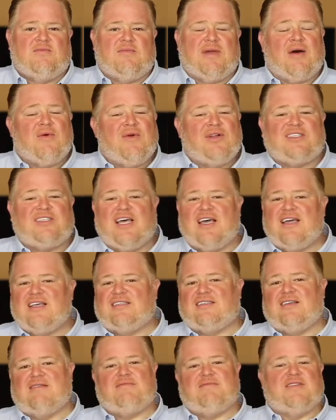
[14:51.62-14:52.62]
But I want to tell you
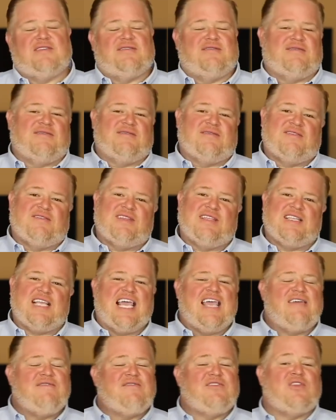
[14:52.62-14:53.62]
something.
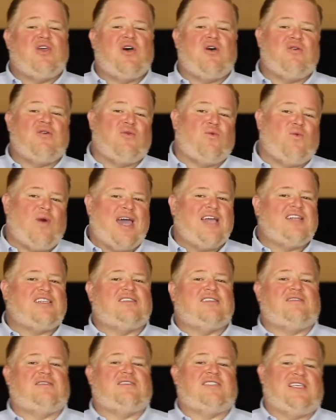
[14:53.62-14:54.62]
Even though the
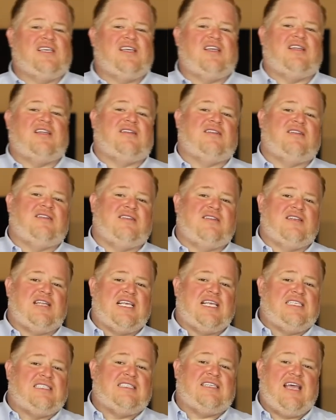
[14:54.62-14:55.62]
wages of sin
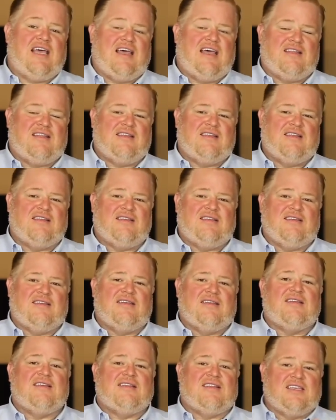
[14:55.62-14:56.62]
is death,
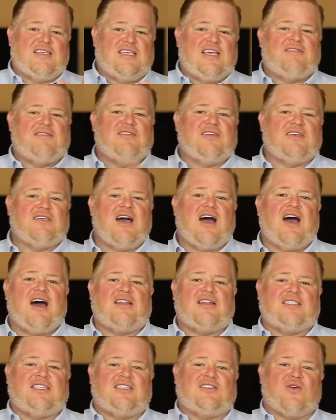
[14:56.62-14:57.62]
the gift of
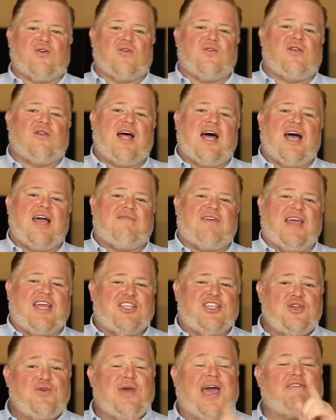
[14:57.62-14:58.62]
God is eternal life.
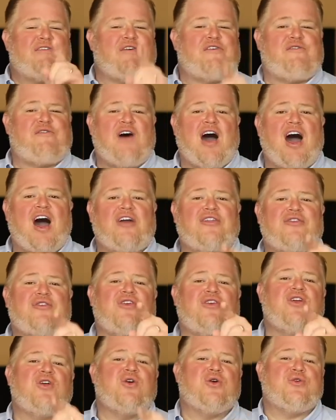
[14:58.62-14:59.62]
And you have a
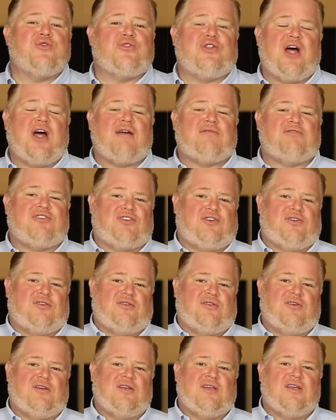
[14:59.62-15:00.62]
Father who loves you.
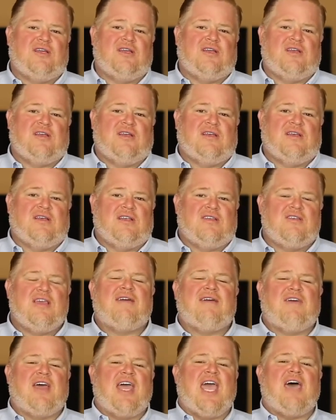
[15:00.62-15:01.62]
You
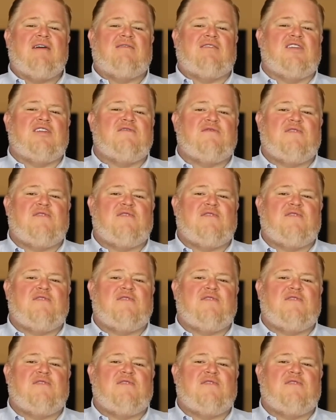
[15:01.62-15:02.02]
have a Heavenly